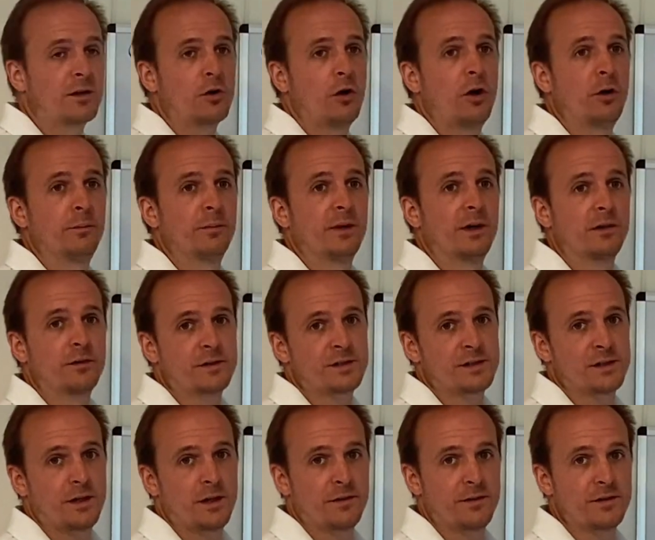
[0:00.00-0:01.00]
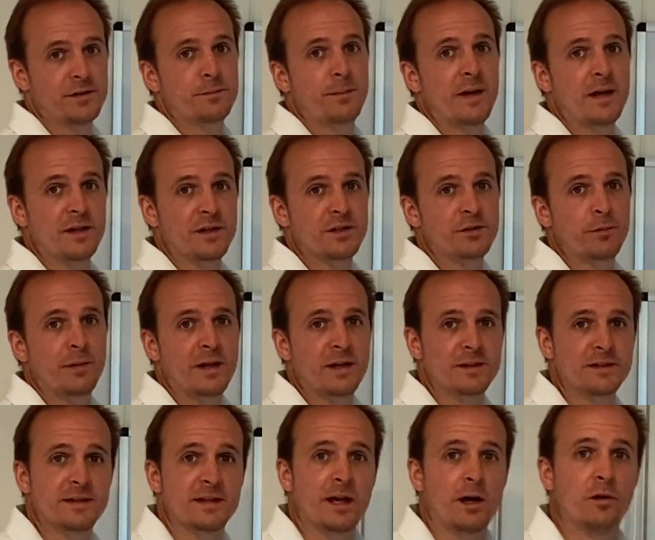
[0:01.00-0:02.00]
carbon dioxide that's made its way
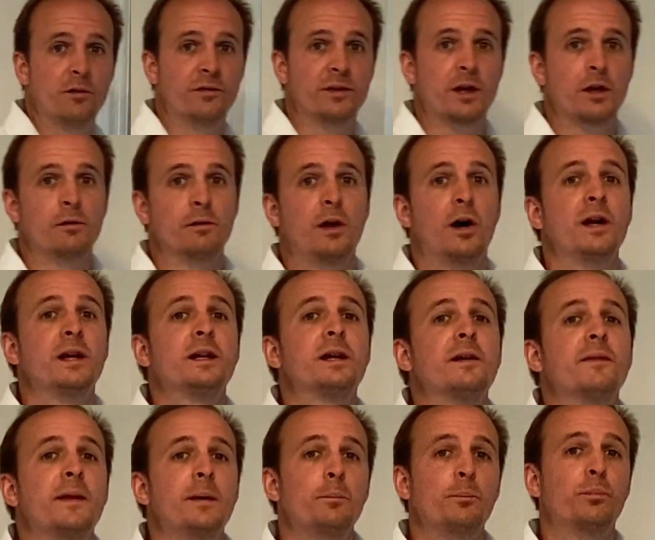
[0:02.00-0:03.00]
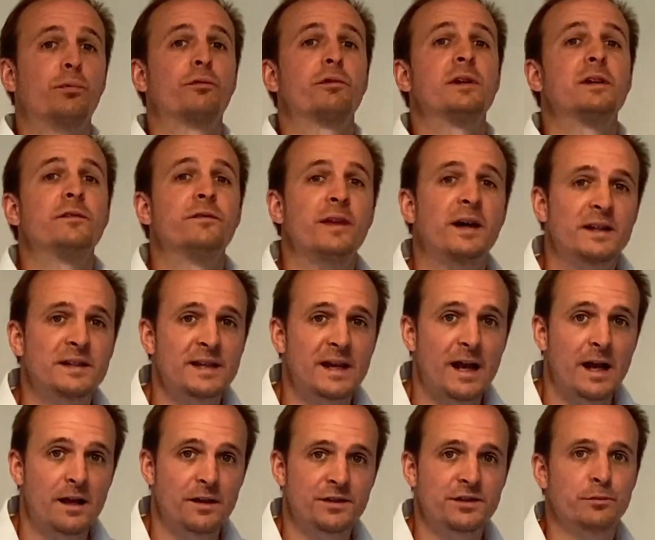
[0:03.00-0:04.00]
into the alveoli, you can then breathe that
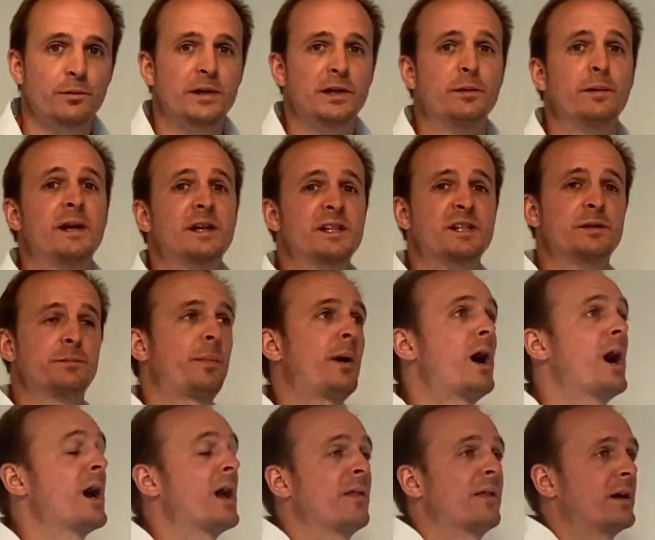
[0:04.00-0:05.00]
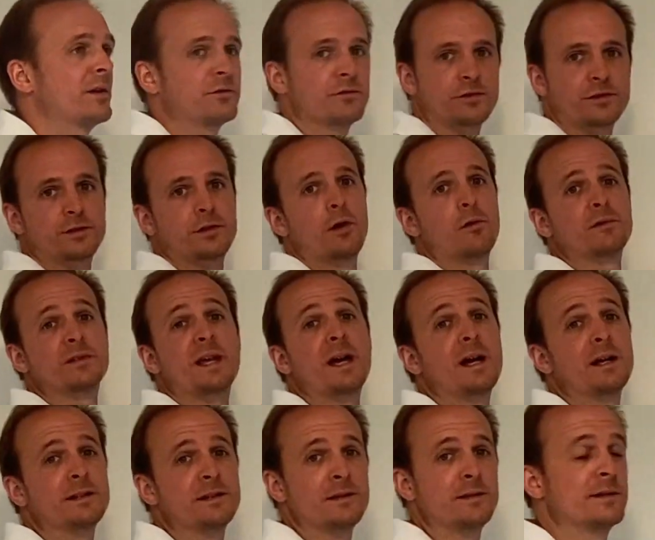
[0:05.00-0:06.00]
out. So when you expire, that just goes
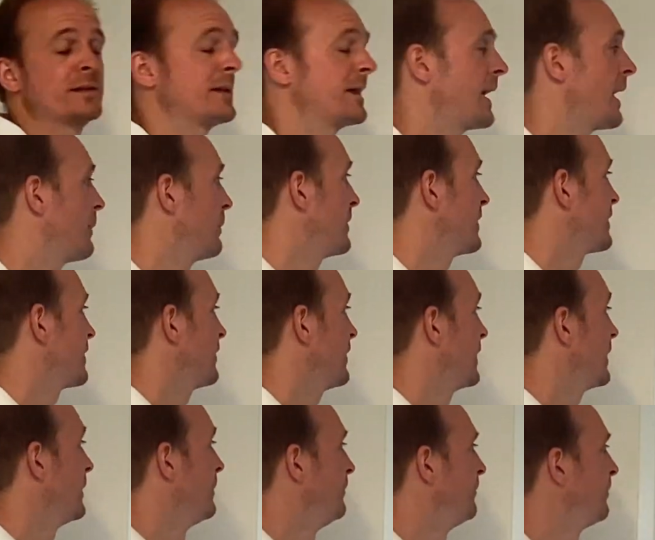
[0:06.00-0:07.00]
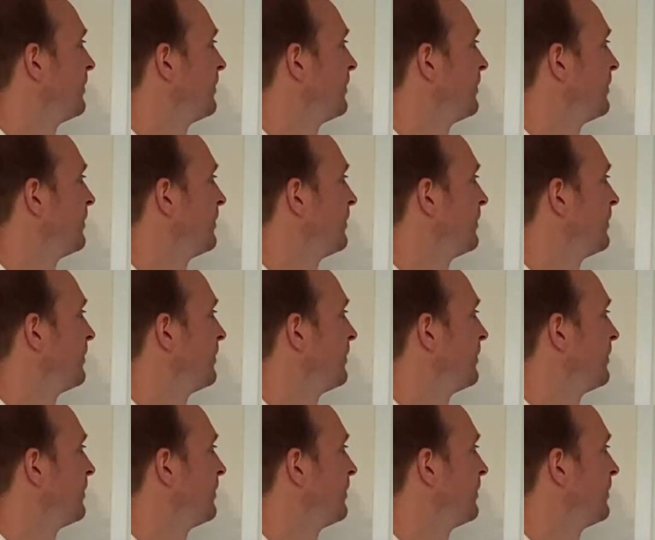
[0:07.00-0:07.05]
out into the atmosphere.